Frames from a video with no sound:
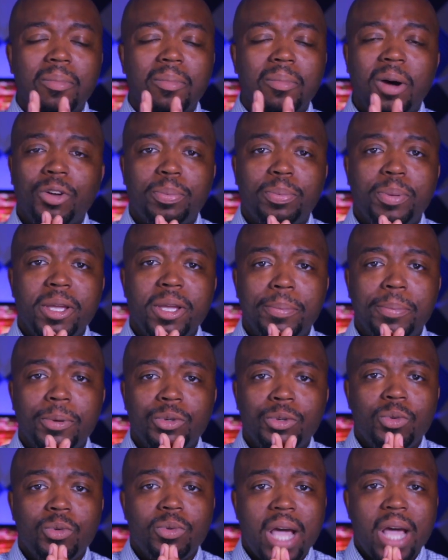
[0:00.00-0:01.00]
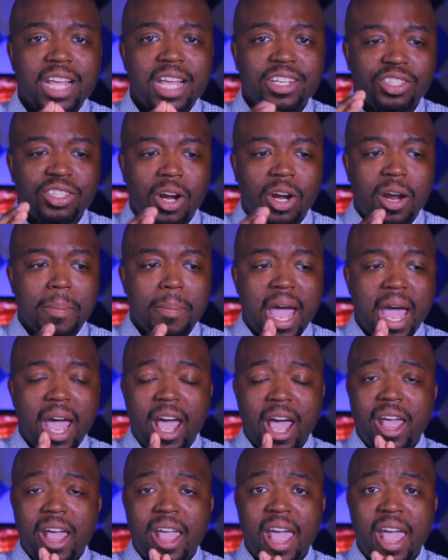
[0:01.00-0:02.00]
Most people do not start
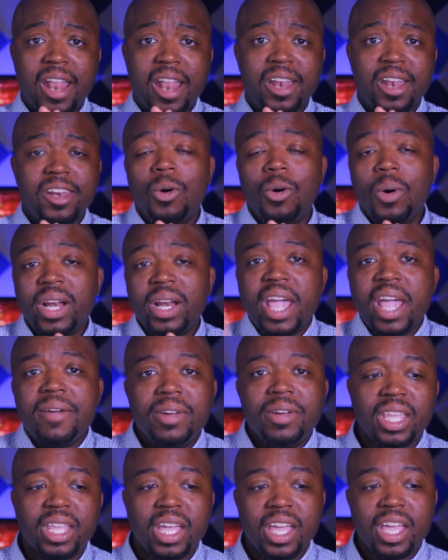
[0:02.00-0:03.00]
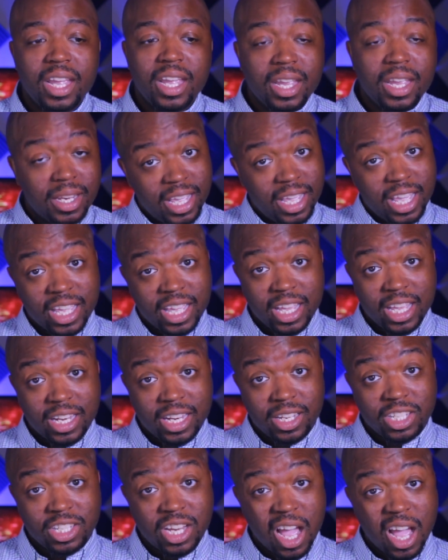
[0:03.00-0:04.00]
by knowing everything, then
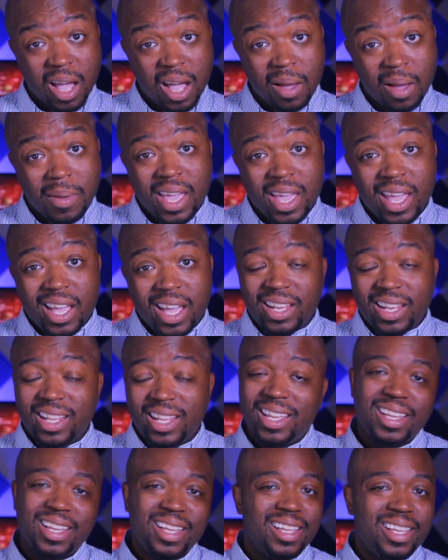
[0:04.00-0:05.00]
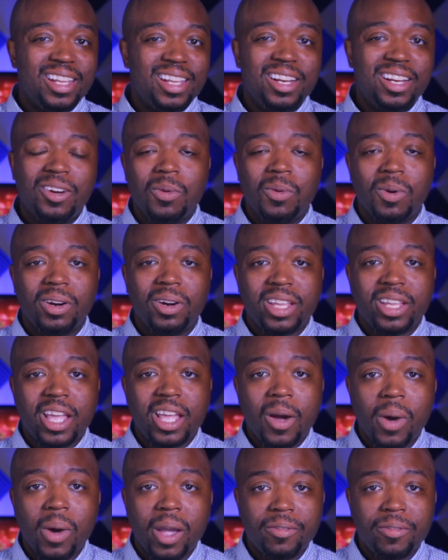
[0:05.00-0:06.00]
getting a job. Eh, it don't work
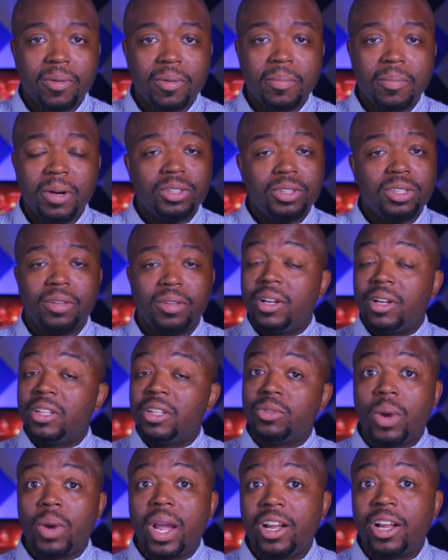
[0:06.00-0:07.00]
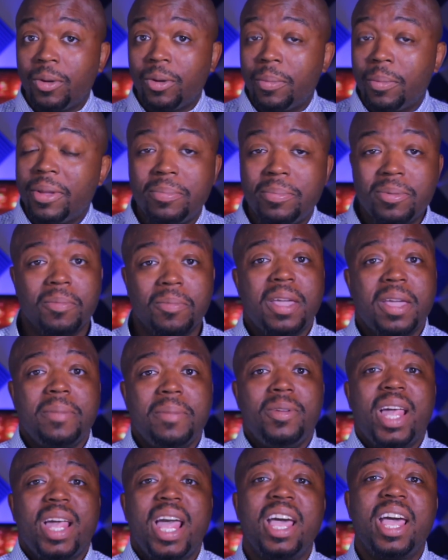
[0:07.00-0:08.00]
that way for most of us regular people.
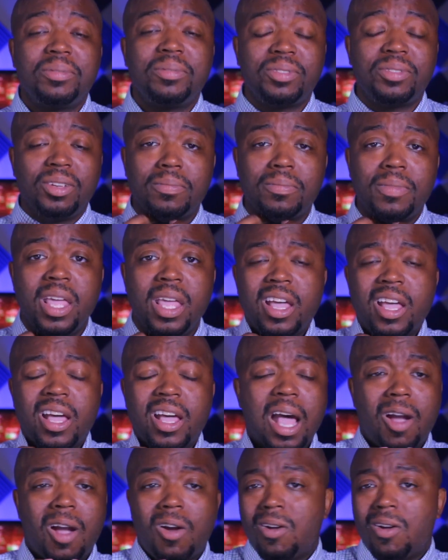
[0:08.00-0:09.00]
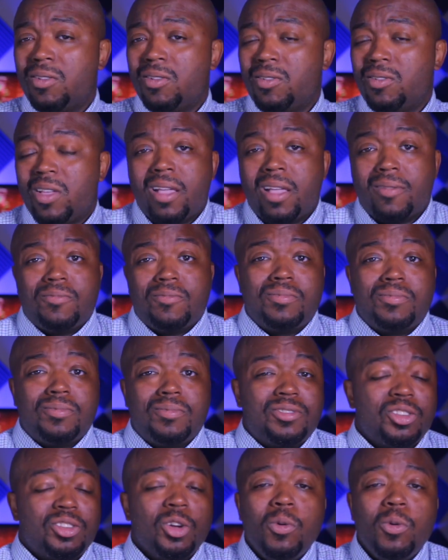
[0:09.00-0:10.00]
Maybe you have some uh,
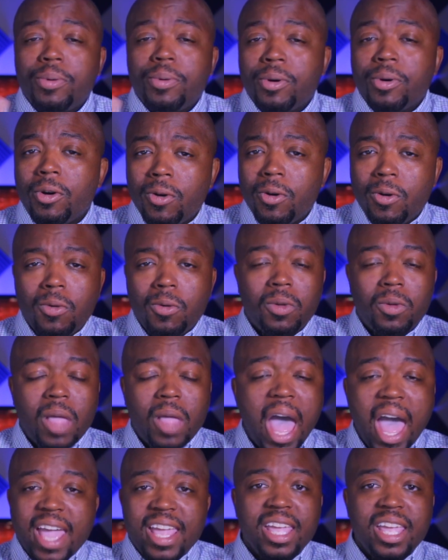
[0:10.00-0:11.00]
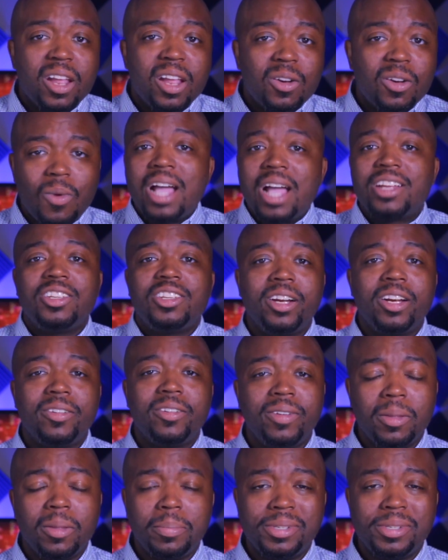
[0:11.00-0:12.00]
super high-end rockstar
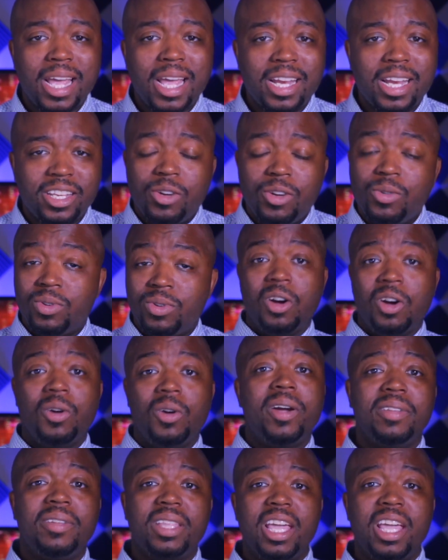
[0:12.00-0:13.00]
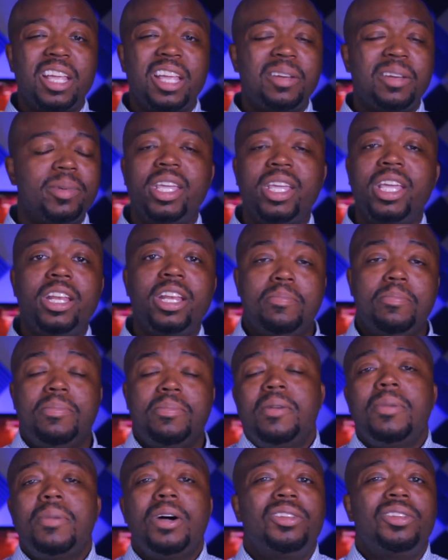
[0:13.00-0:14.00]
developers out there who know everything at the beginning,
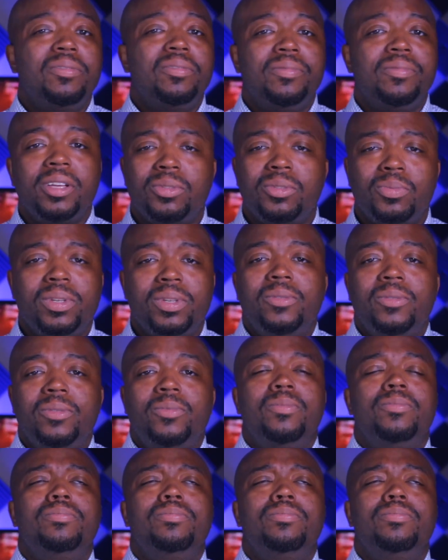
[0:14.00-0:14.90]
but most of us, we